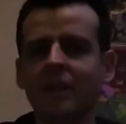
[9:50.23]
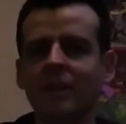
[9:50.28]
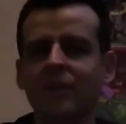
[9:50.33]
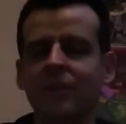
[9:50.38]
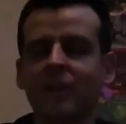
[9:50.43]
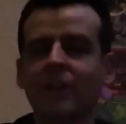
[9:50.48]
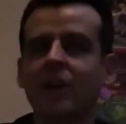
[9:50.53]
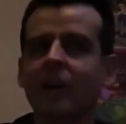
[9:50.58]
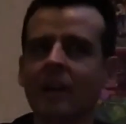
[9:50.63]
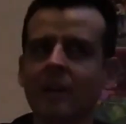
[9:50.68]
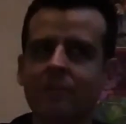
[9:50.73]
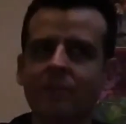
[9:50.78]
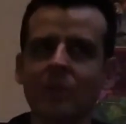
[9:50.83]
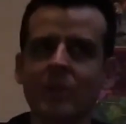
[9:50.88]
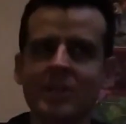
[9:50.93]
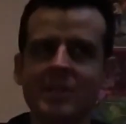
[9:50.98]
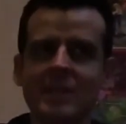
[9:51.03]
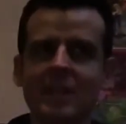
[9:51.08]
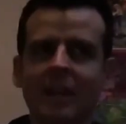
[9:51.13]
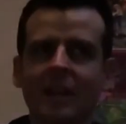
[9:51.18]
current
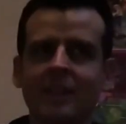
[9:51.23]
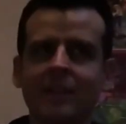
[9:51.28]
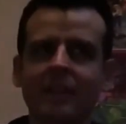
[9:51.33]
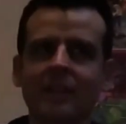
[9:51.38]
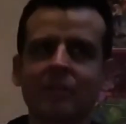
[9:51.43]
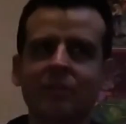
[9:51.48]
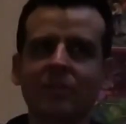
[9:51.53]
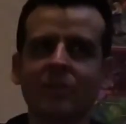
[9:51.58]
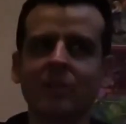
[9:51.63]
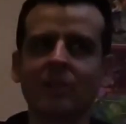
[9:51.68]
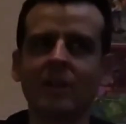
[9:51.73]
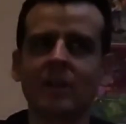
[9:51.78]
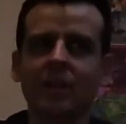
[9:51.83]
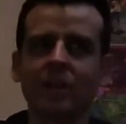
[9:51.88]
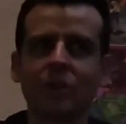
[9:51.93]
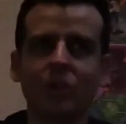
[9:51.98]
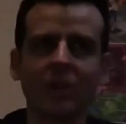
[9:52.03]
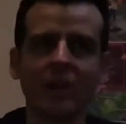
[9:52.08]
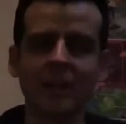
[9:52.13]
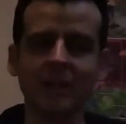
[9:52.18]
voice actor for
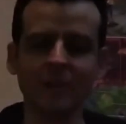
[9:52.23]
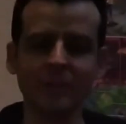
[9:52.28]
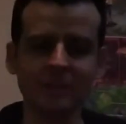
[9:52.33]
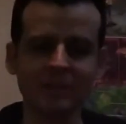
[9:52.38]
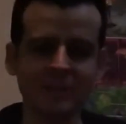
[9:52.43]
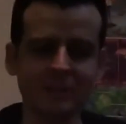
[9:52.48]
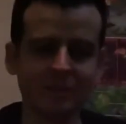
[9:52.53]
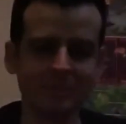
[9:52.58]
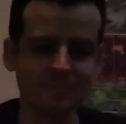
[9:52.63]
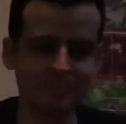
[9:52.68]
Kratos,